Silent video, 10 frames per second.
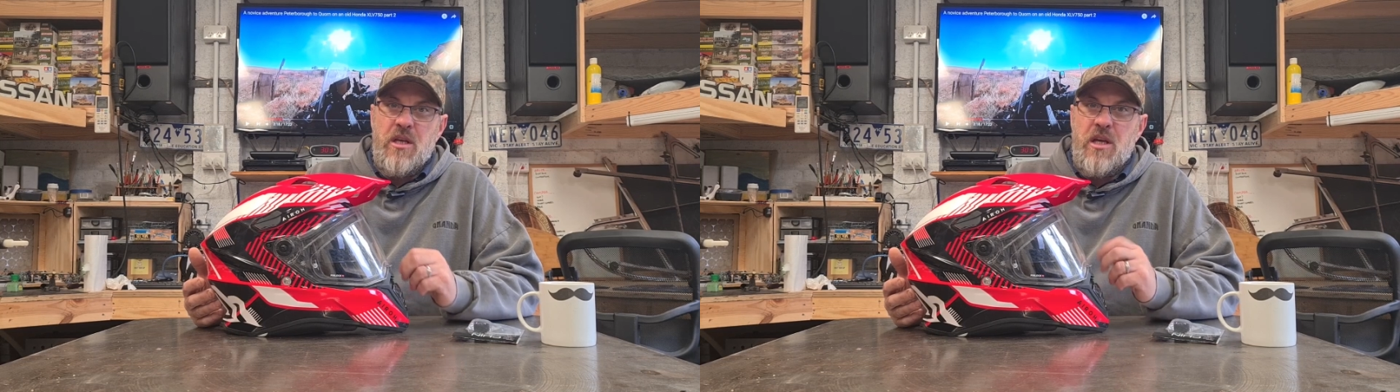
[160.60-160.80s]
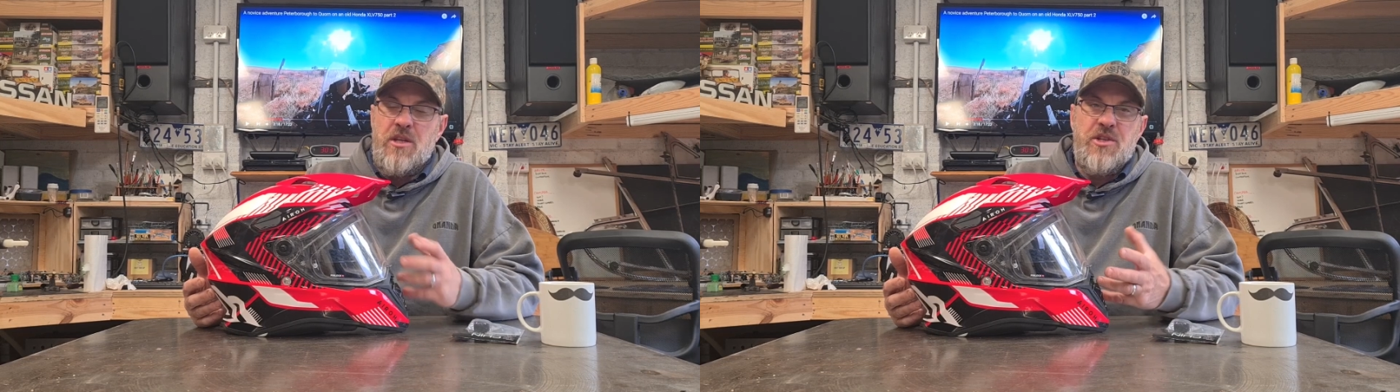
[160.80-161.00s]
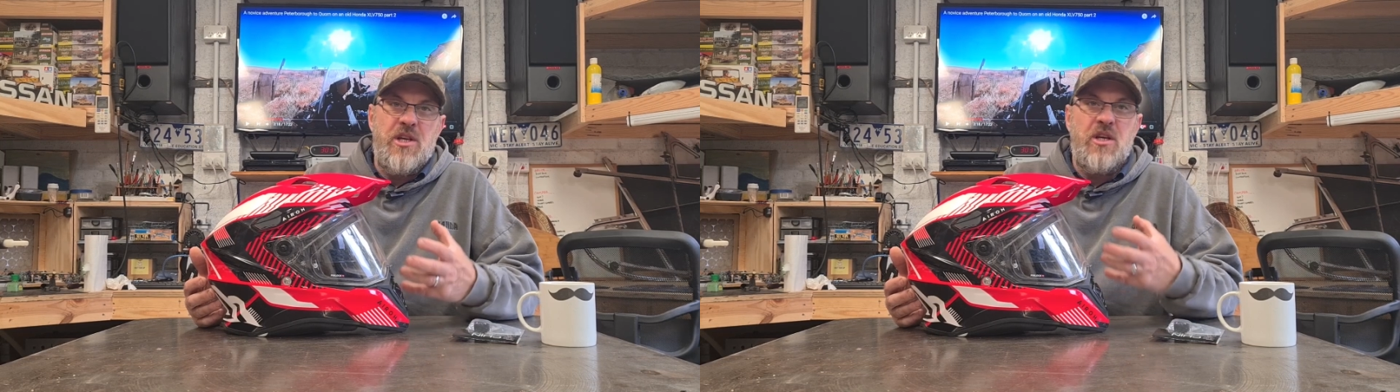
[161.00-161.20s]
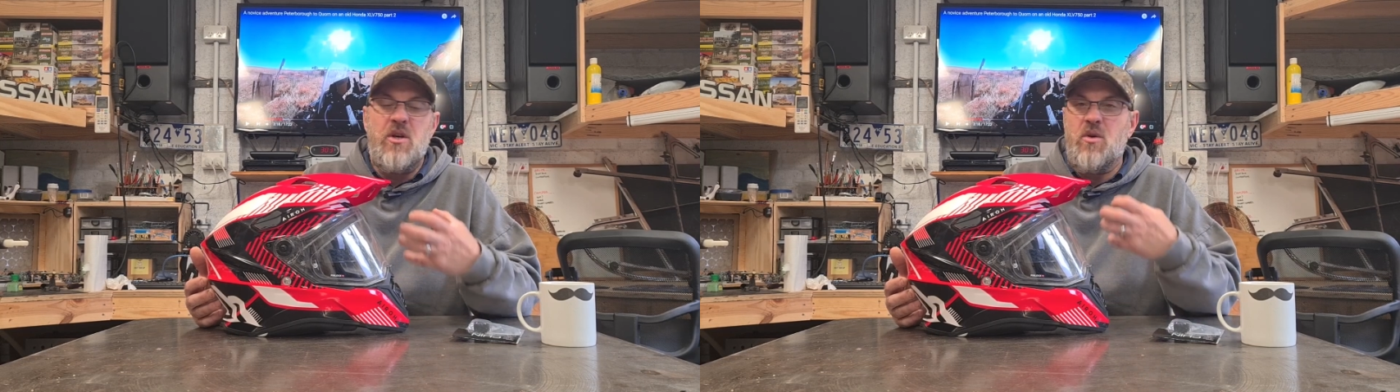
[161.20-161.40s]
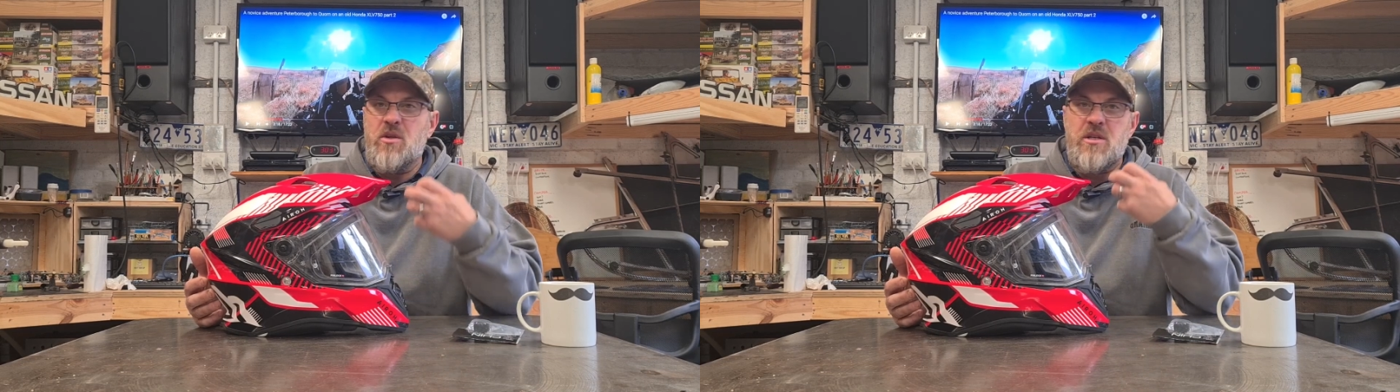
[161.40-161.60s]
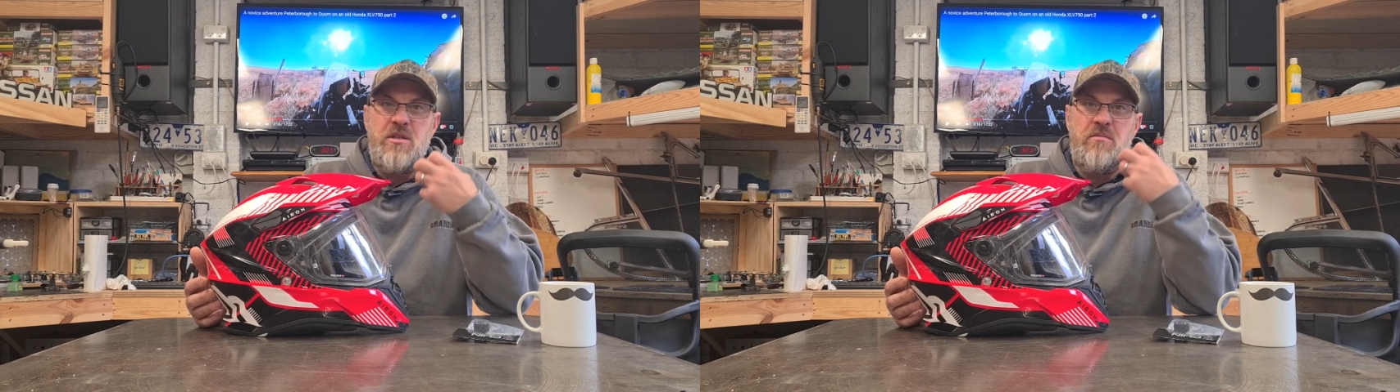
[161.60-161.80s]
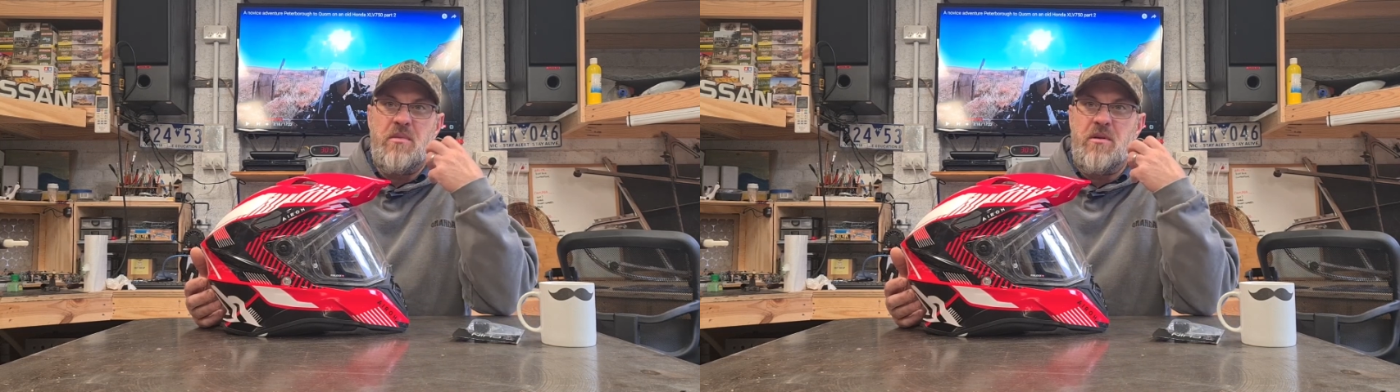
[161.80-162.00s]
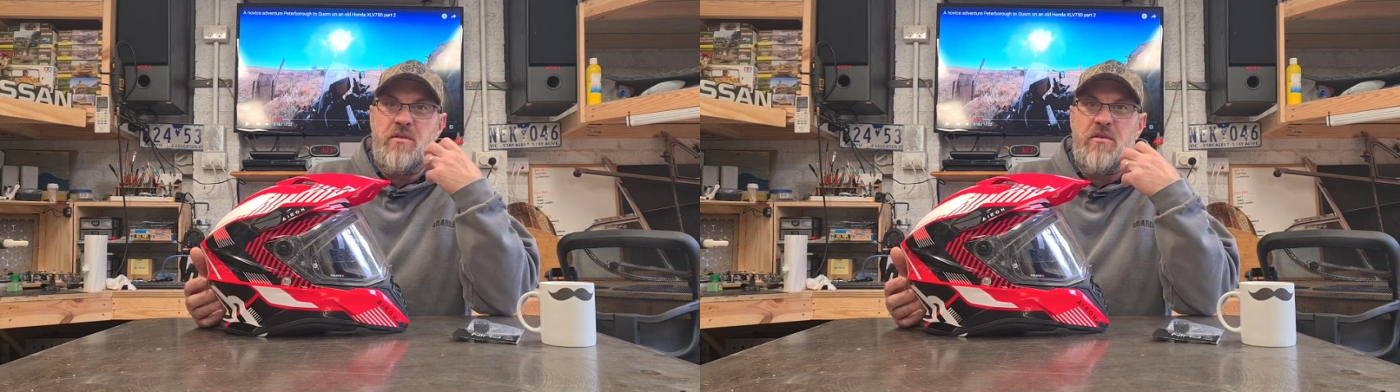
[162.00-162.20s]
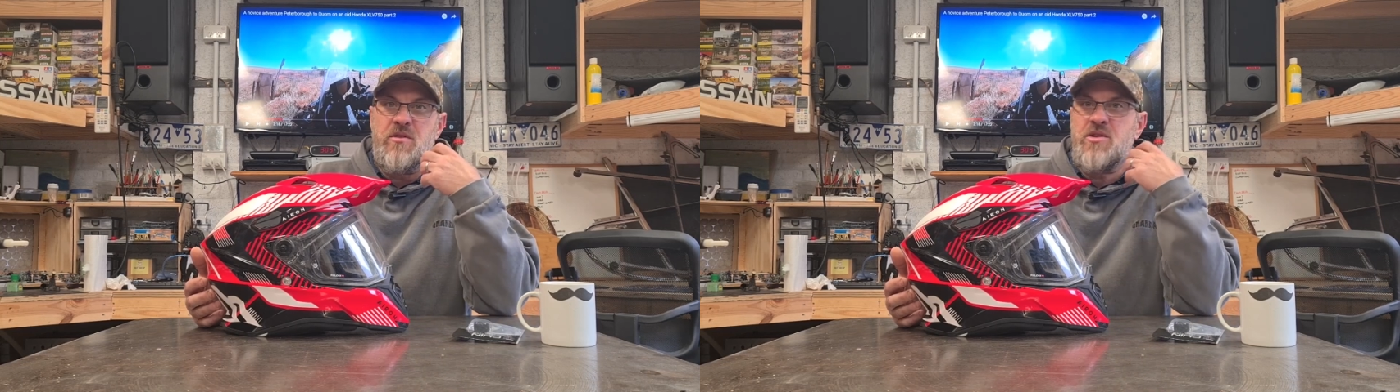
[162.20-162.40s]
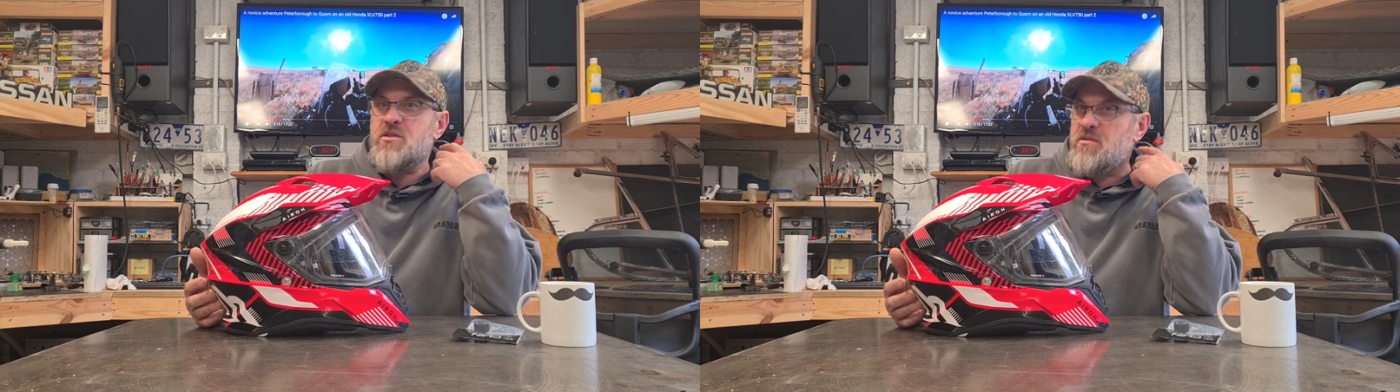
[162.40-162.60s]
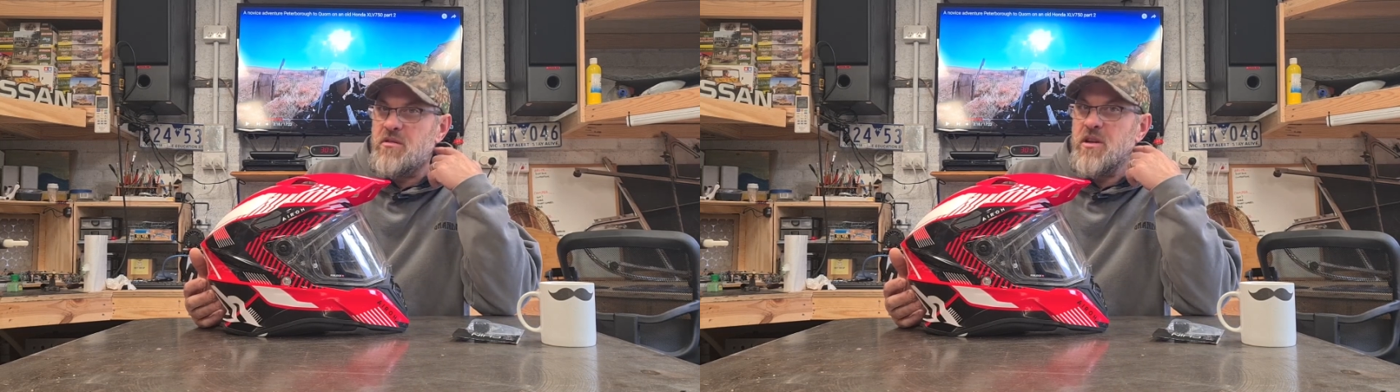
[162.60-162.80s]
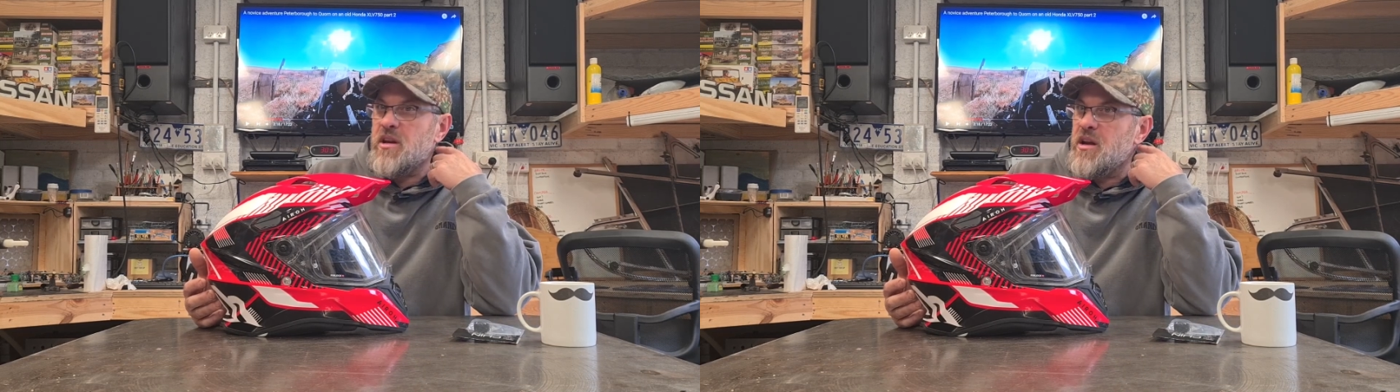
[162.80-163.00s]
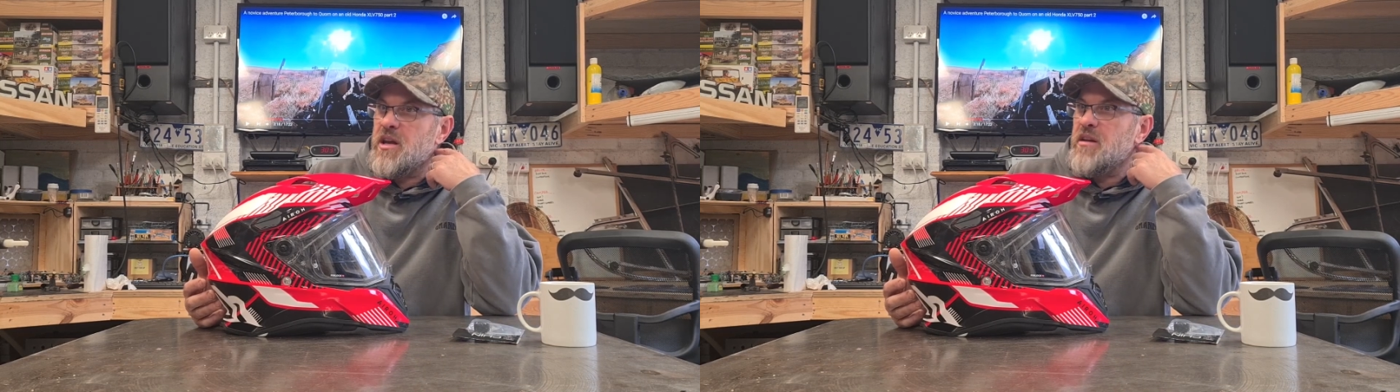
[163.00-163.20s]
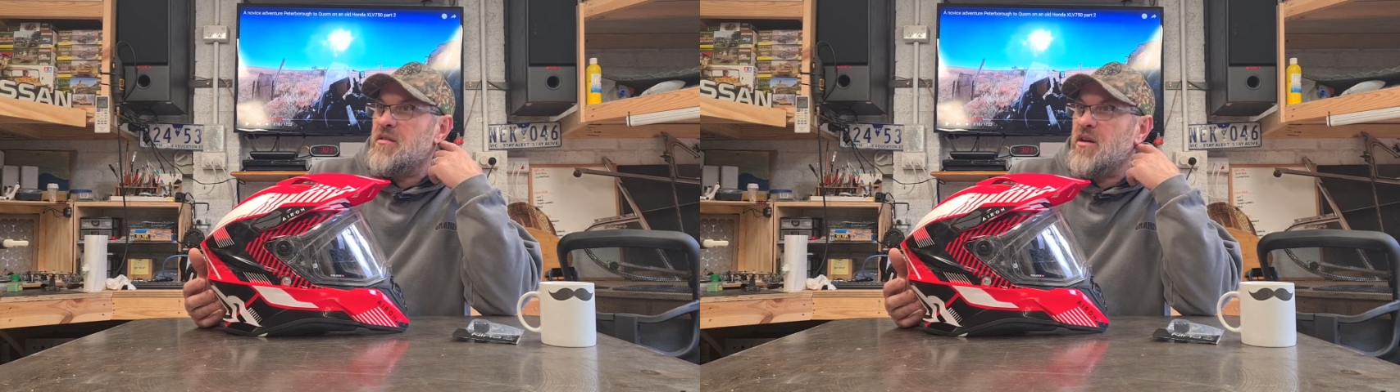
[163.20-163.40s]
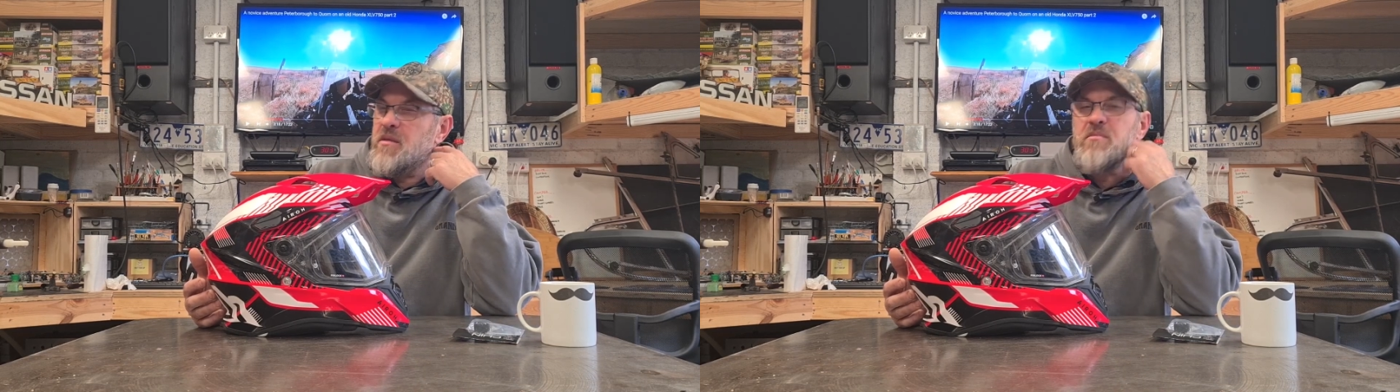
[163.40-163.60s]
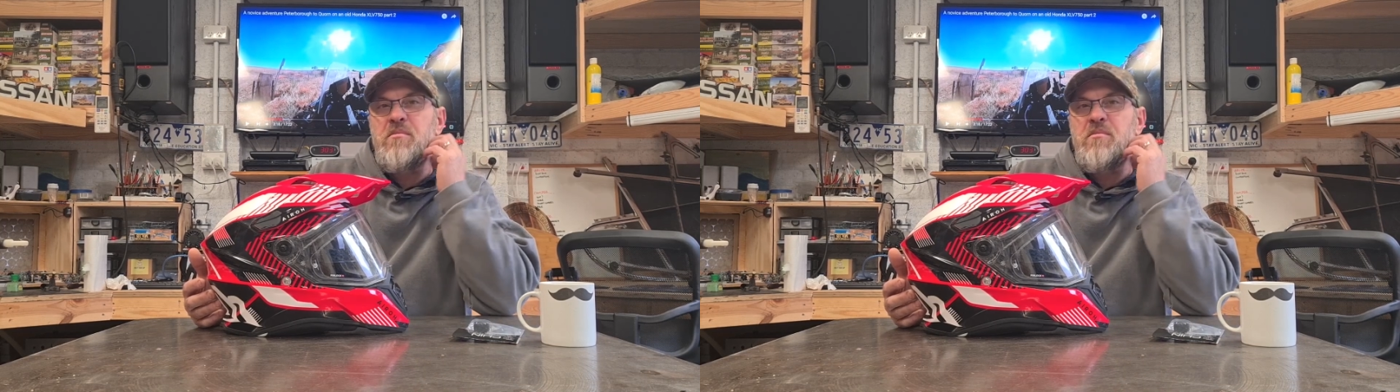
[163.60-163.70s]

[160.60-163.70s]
itchy, or you don't get like